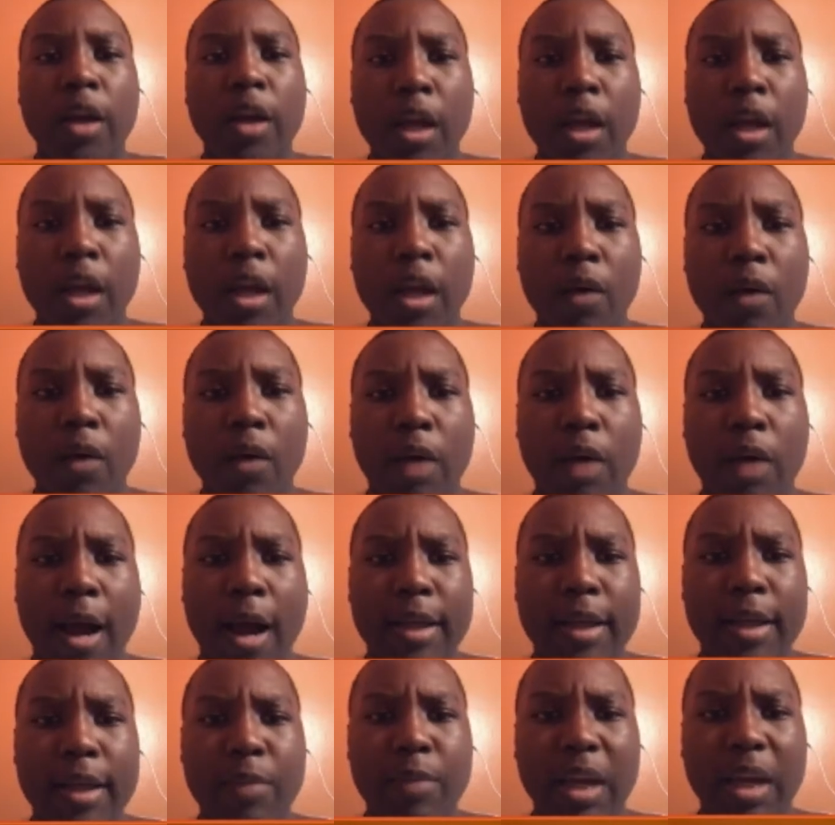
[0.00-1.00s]
Hello
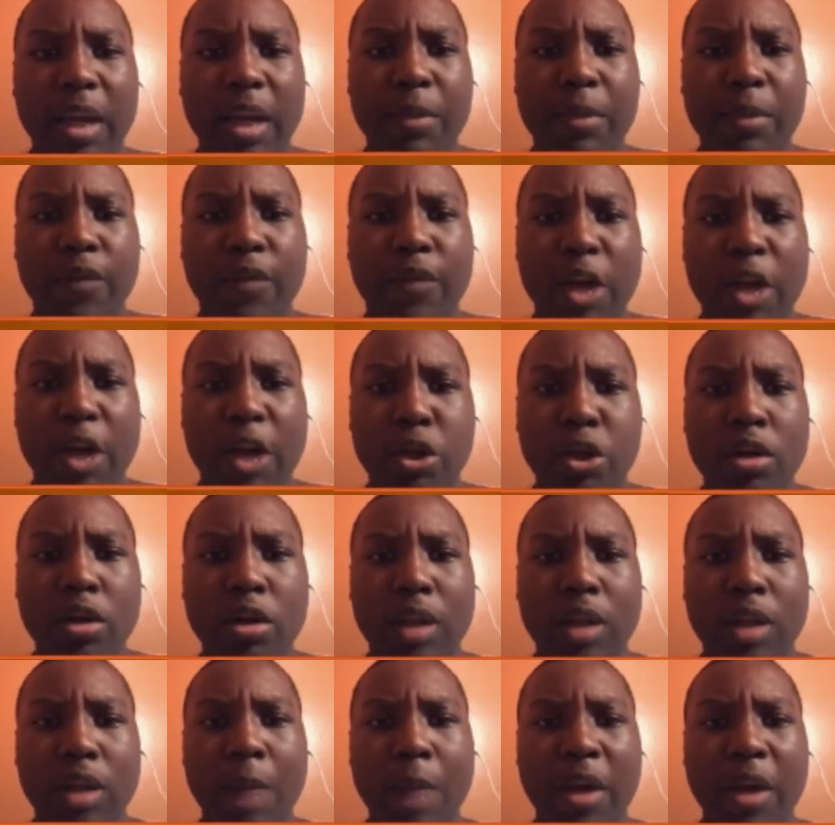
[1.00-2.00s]
guys, my name is
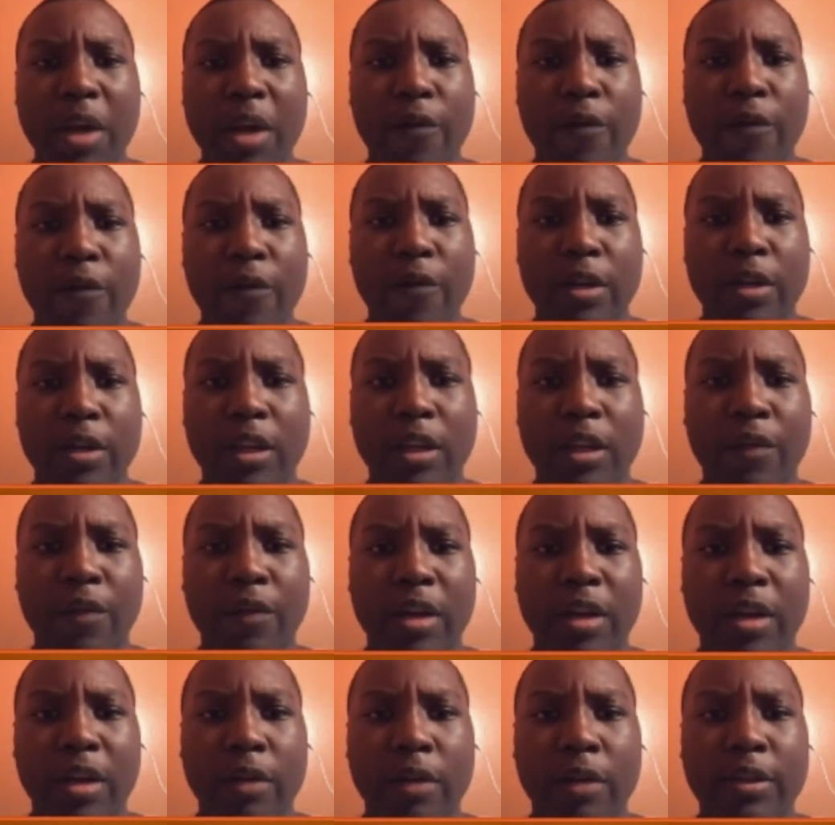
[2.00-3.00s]
Fashionos and I'm here for another
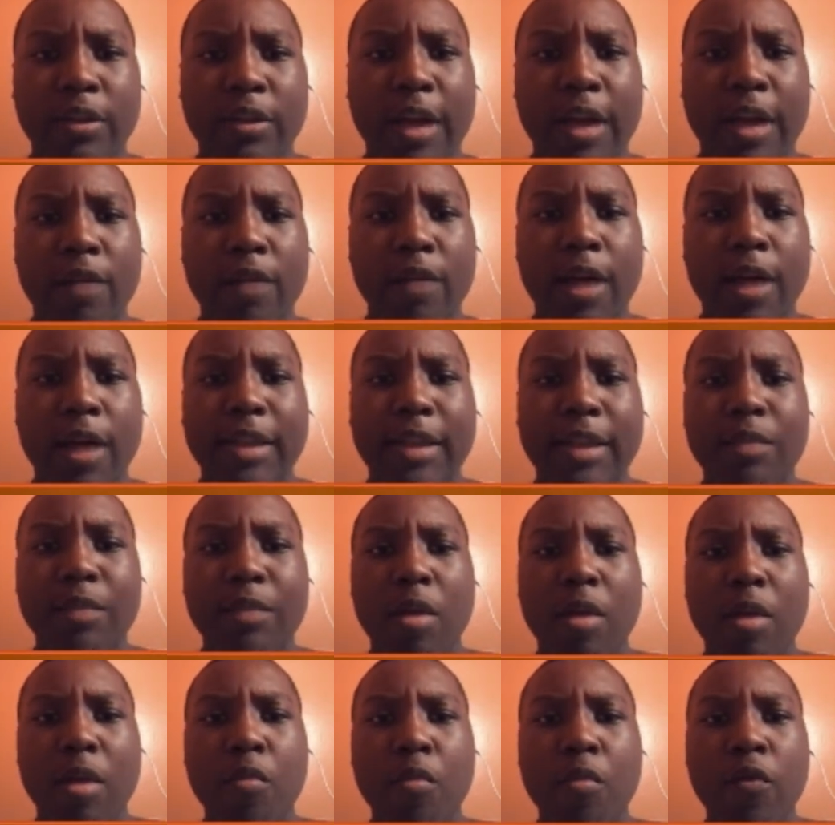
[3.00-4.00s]
video entitled
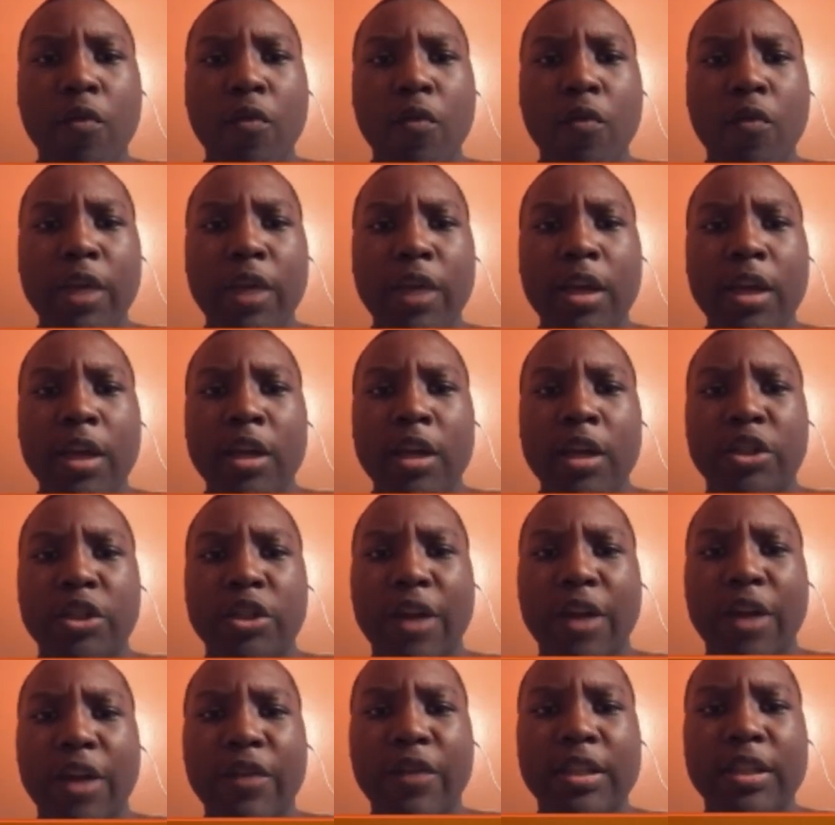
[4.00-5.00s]
SML Movie,
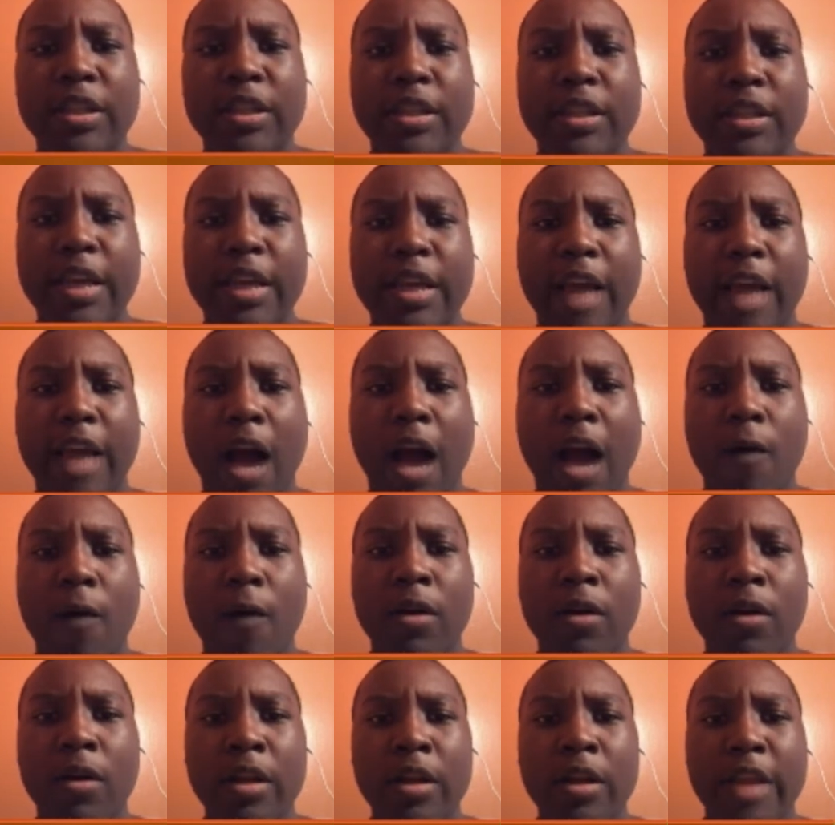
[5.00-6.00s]
Jeffy Sneak
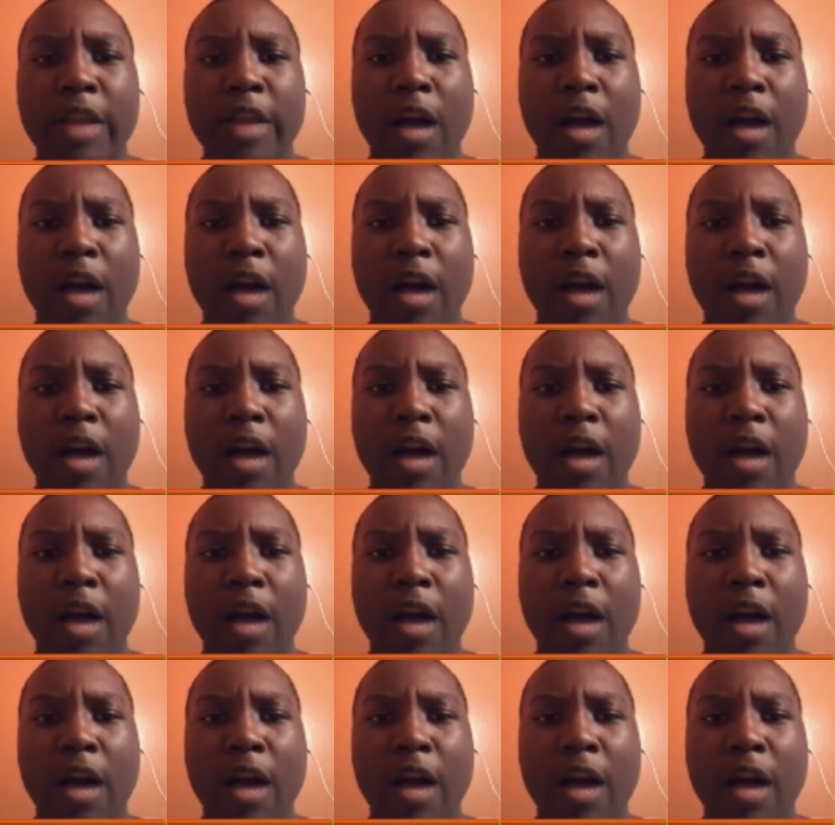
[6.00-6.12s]
Out.